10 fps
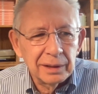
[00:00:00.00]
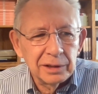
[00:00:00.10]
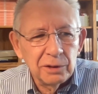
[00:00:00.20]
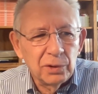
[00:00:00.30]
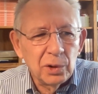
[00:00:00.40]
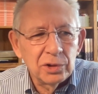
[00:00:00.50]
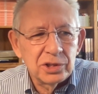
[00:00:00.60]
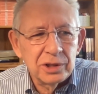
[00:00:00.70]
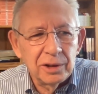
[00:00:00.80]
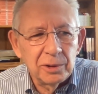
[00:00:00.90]
divulge
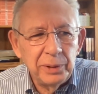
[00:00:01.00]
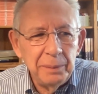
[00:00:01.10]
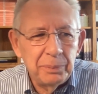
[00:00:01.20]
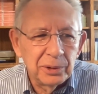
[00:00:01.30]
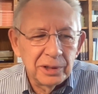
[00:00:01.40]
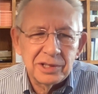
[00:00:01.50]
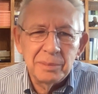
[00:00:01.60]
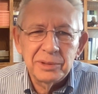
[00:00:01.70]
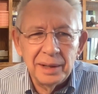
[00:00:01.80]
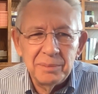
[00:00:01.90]
to other people that
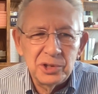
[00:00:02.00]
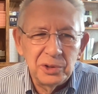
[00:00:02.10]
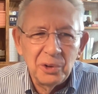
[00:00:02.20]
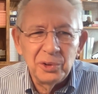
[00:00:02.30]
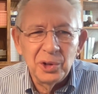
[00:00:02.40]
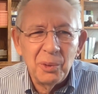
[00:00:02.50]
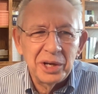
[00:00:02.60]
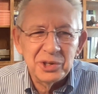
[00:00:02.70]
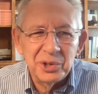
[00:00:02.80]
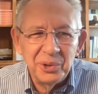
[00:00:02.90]
sometimes you don't know
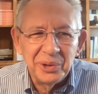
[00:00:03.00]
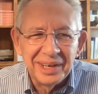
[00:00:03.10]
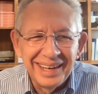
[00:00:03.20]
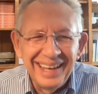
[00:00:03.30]
what you're doing.